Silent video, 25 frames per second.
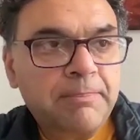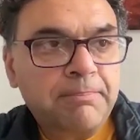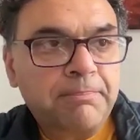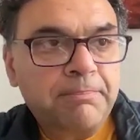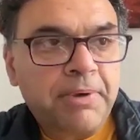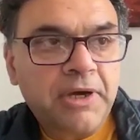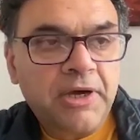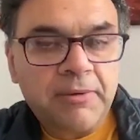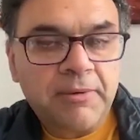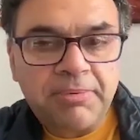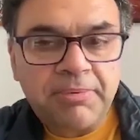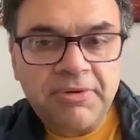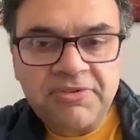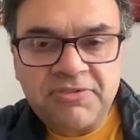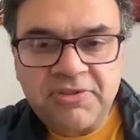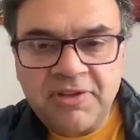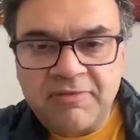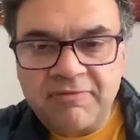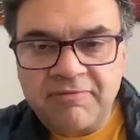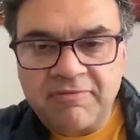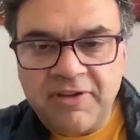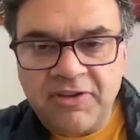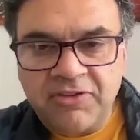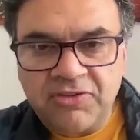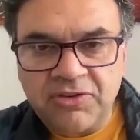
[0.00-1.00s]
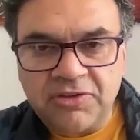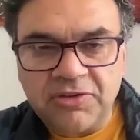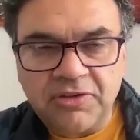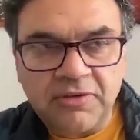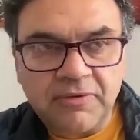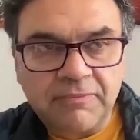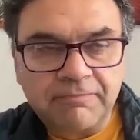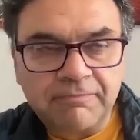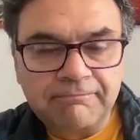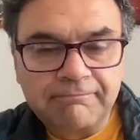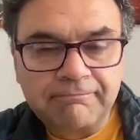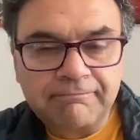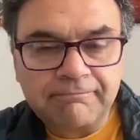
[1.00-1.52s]
purpose and
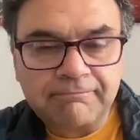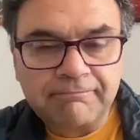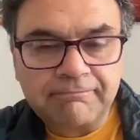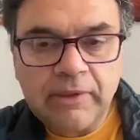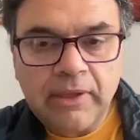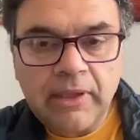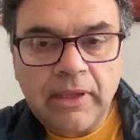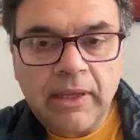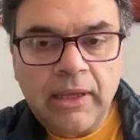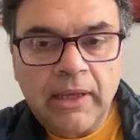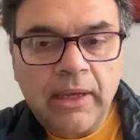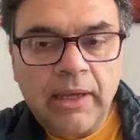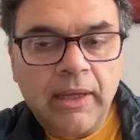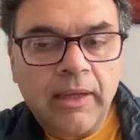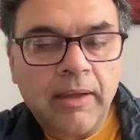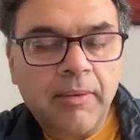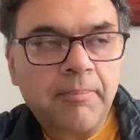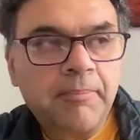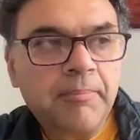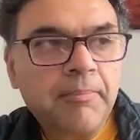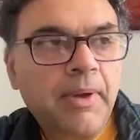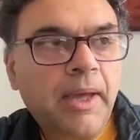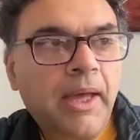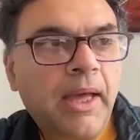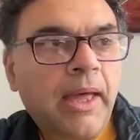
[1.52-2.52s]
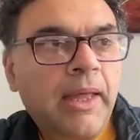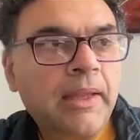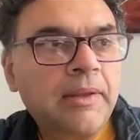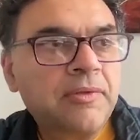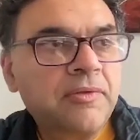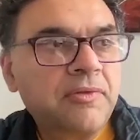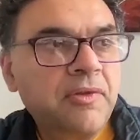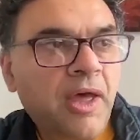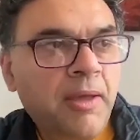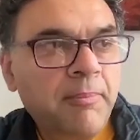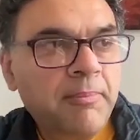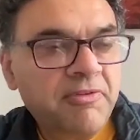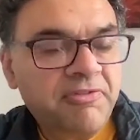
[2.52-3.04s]
vision, and
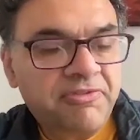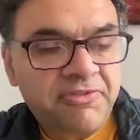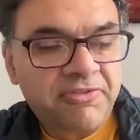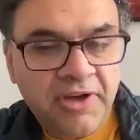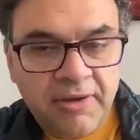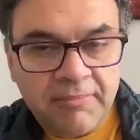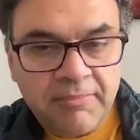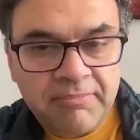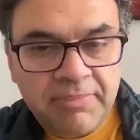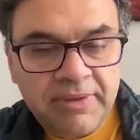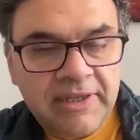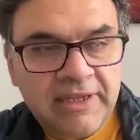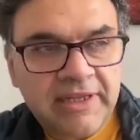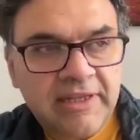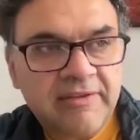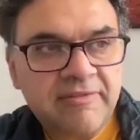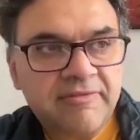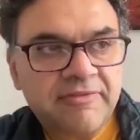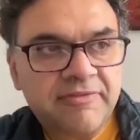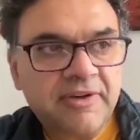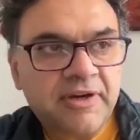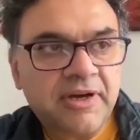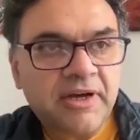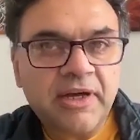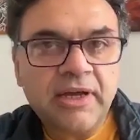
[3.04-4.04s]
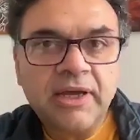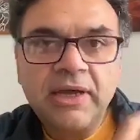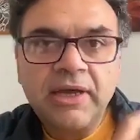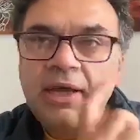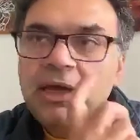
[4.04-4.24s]
I'm a firm believer